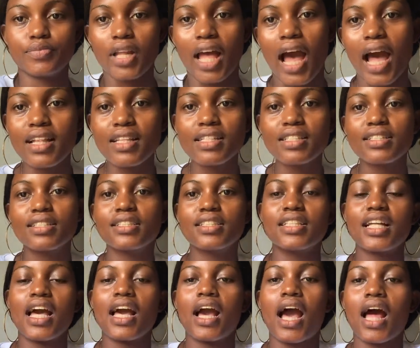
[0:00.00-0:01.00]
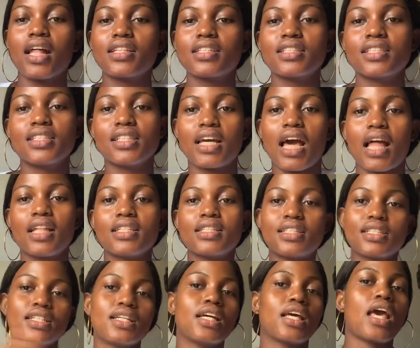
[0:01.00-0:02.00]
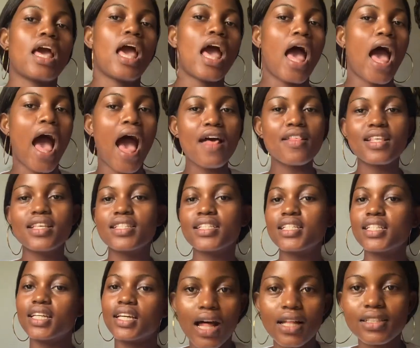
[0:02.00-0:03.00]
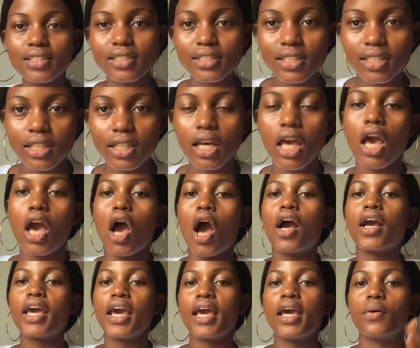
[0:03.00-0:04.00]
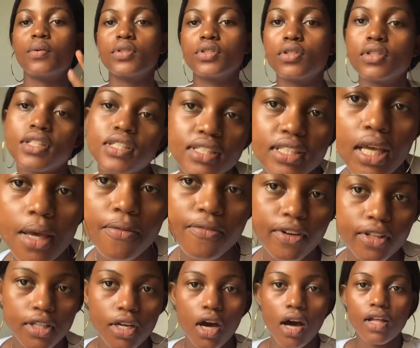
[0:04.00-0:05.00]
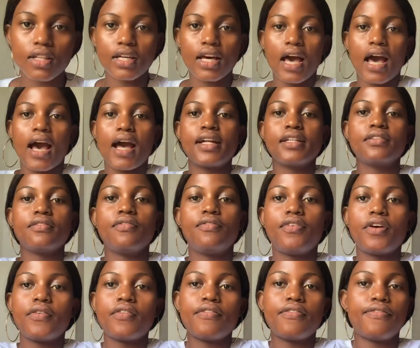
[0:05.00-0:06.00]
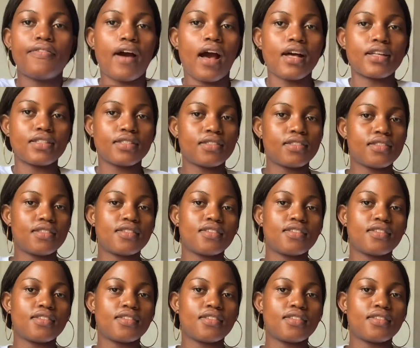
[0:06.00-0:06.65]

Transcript: how does look like how does look how does look how does look how does look okay we'll do the same for the other hand very fast